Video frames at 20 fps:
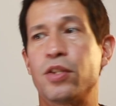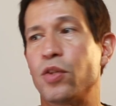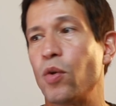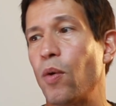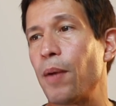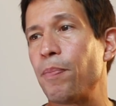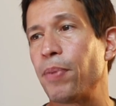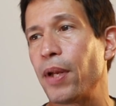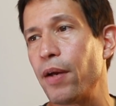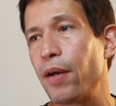Do
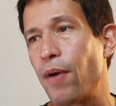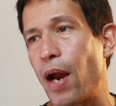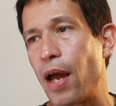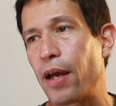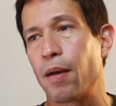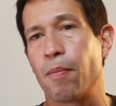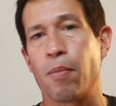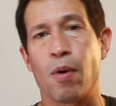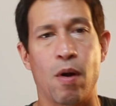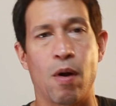I play
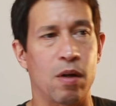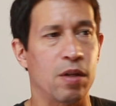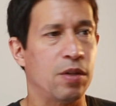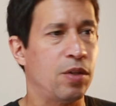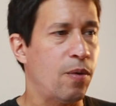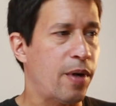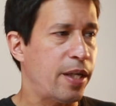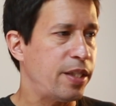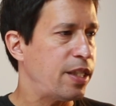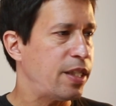racquetball?
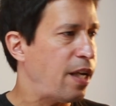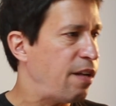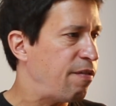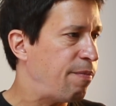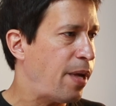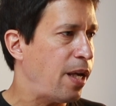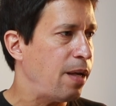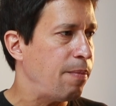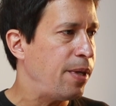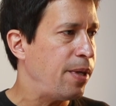Do I save
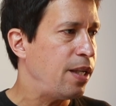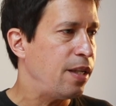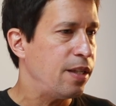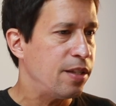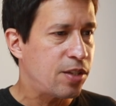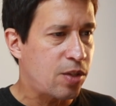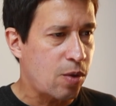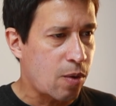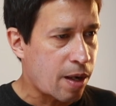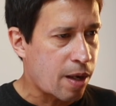
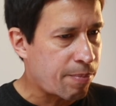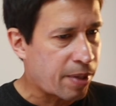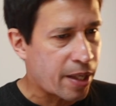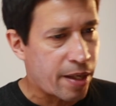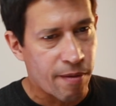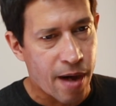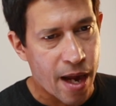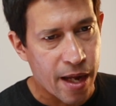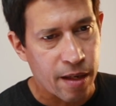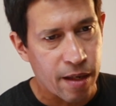babies? Do I play
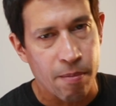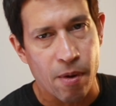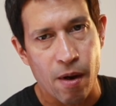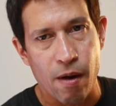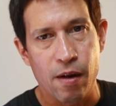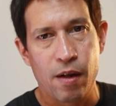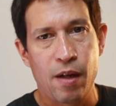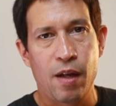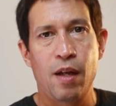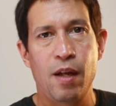
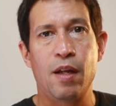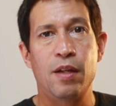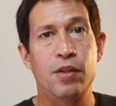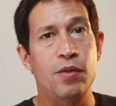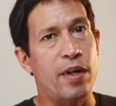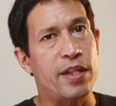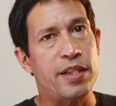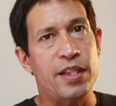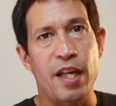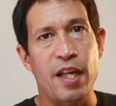racquetball?
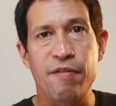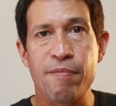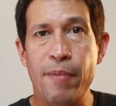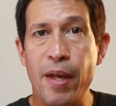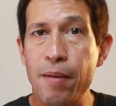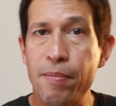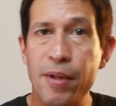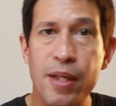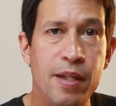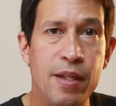Do I save
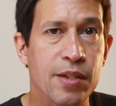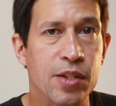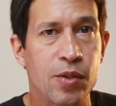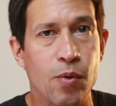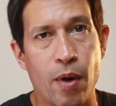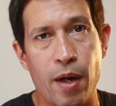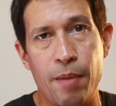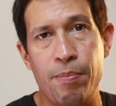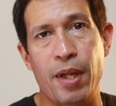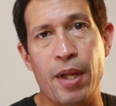babies?
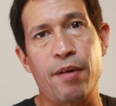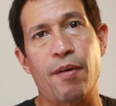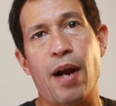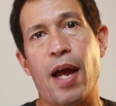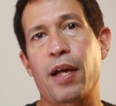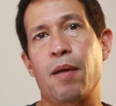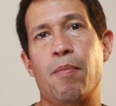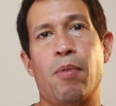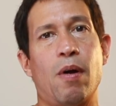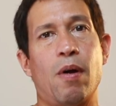Do I play
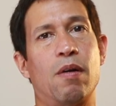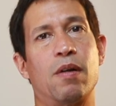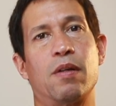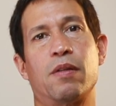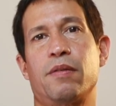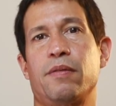racquetball?